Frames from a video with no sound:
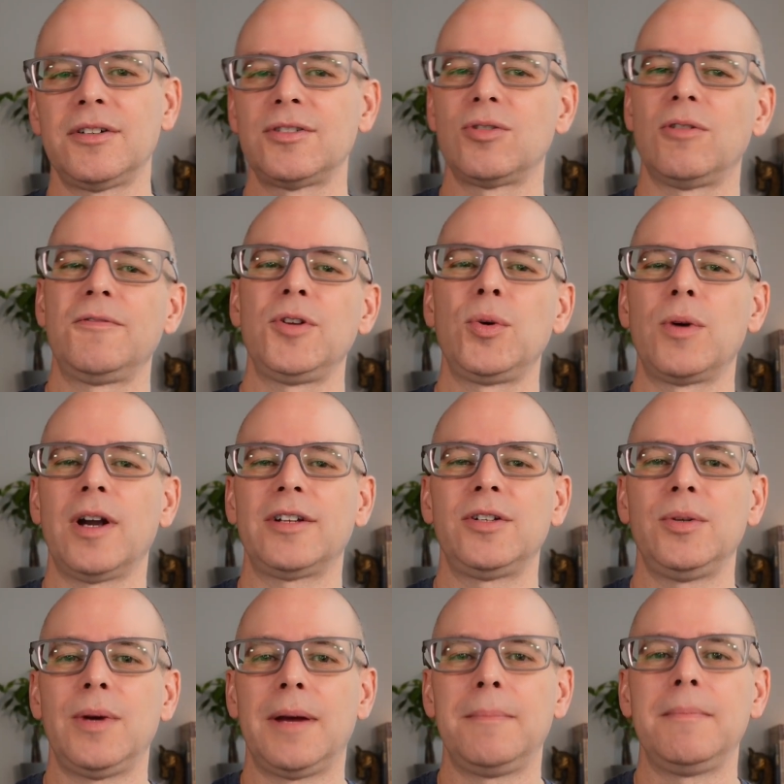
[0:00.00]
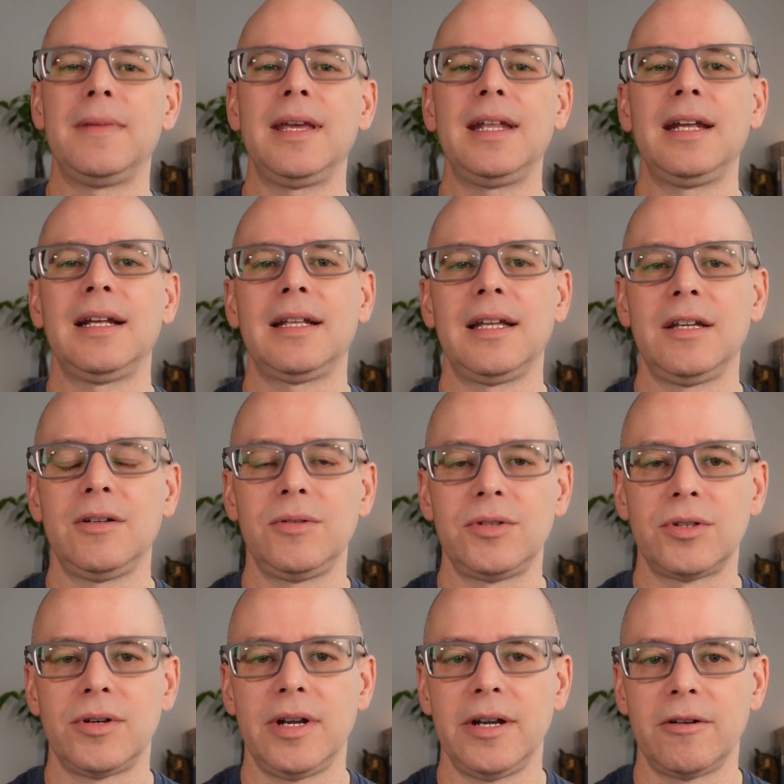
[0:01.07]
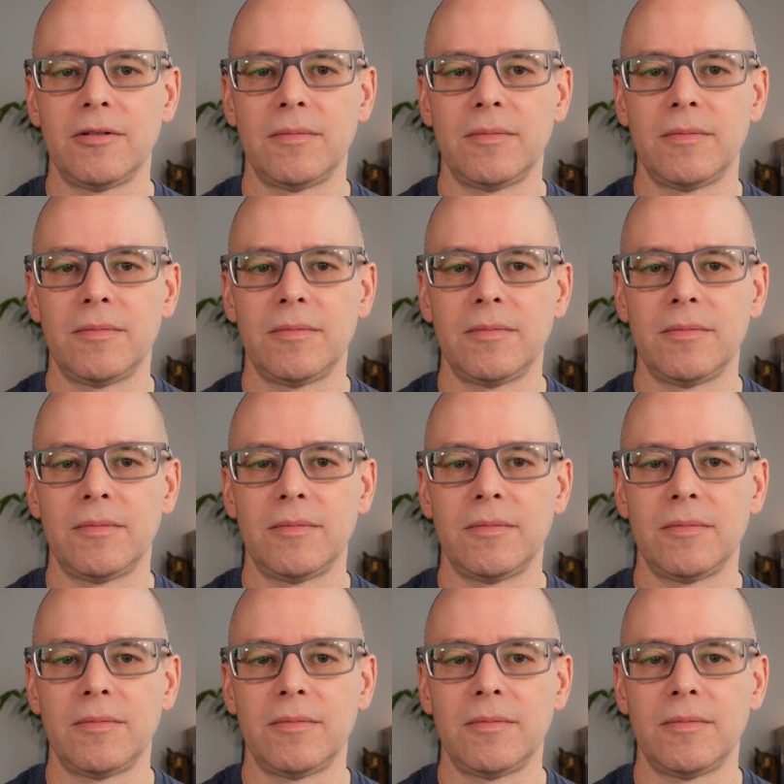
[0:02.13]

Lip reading: So if you were to immediately use your hero